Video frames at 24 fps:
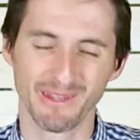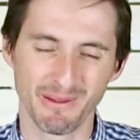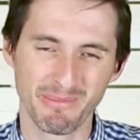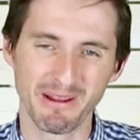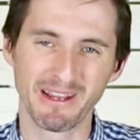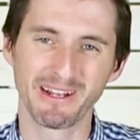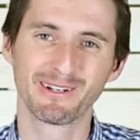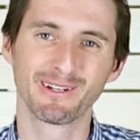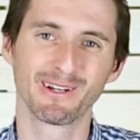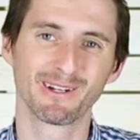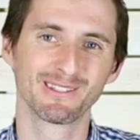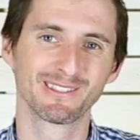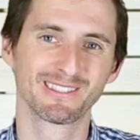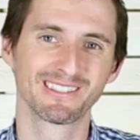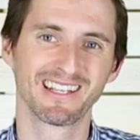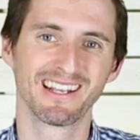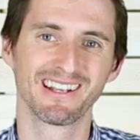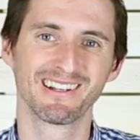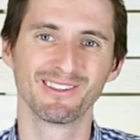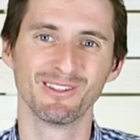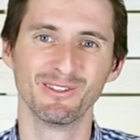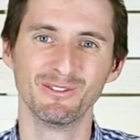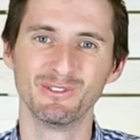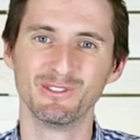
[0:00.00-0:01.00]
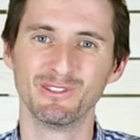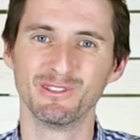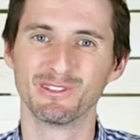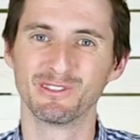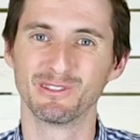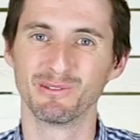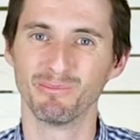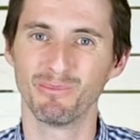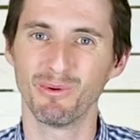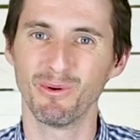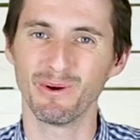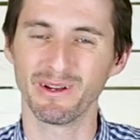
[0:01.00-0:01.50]
the pink-tongued skink loses
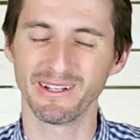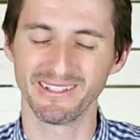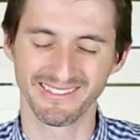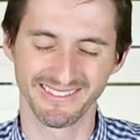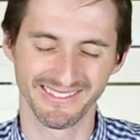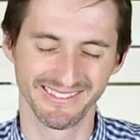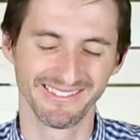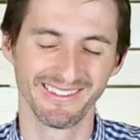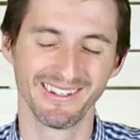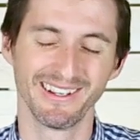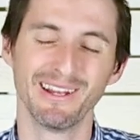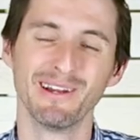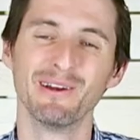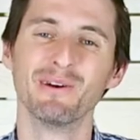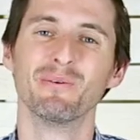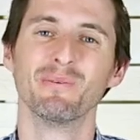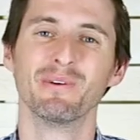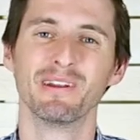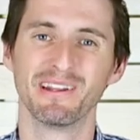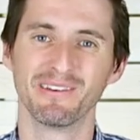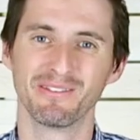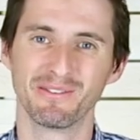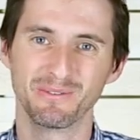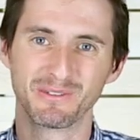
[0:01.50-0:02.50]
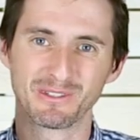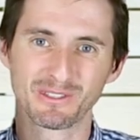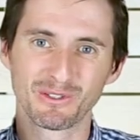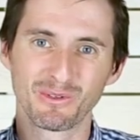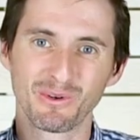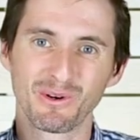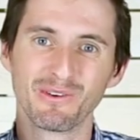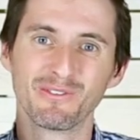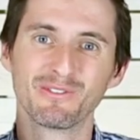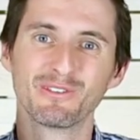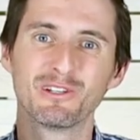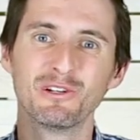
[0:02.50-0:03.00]
some points. We give them a
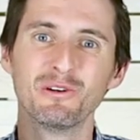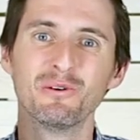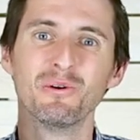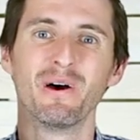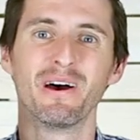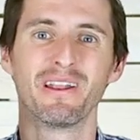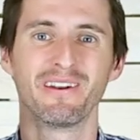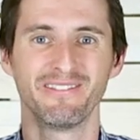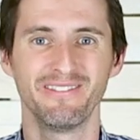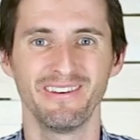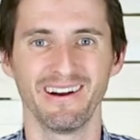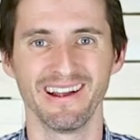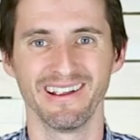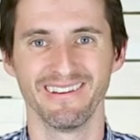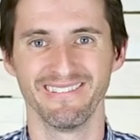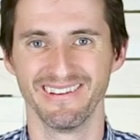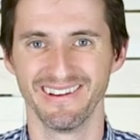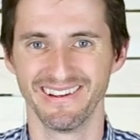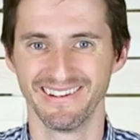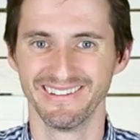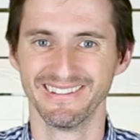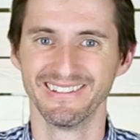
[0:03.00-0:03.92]
score of 2 out of 5.